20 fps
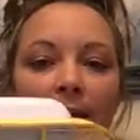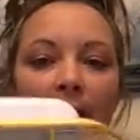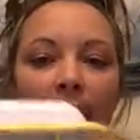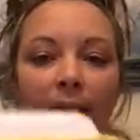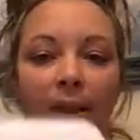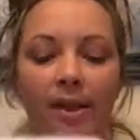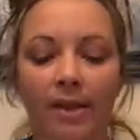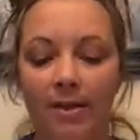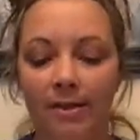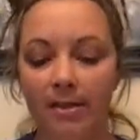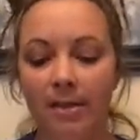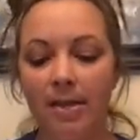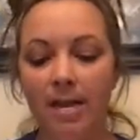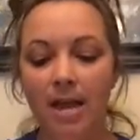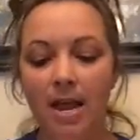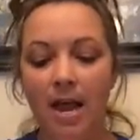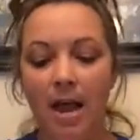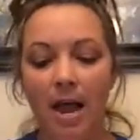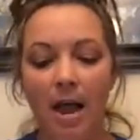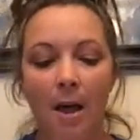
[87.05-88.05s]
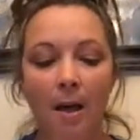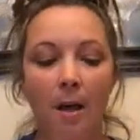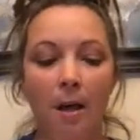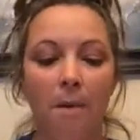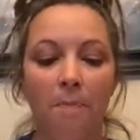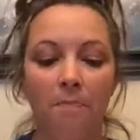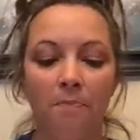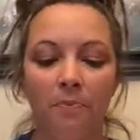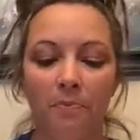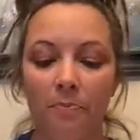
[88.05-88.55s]
and
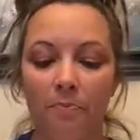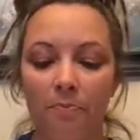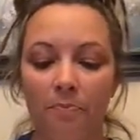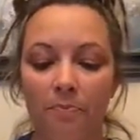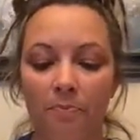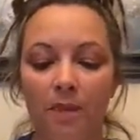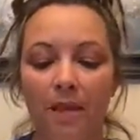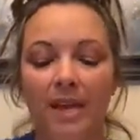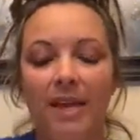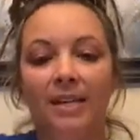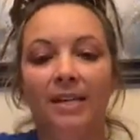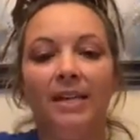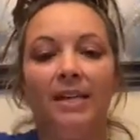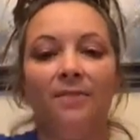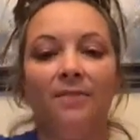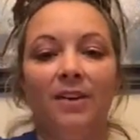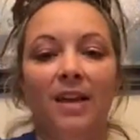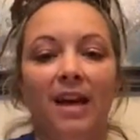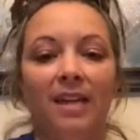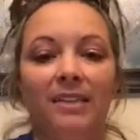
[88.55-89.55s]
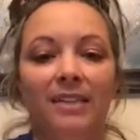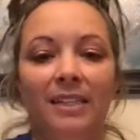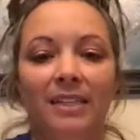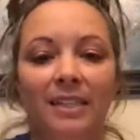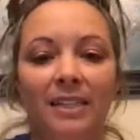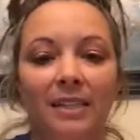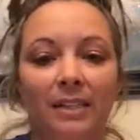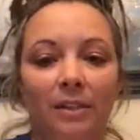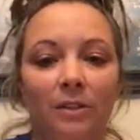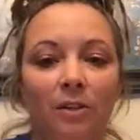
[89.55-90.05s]
it even has
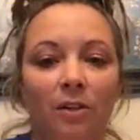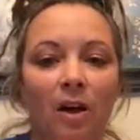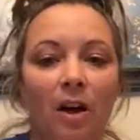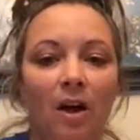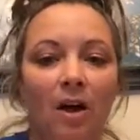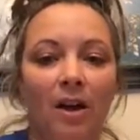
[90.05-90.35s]
like the little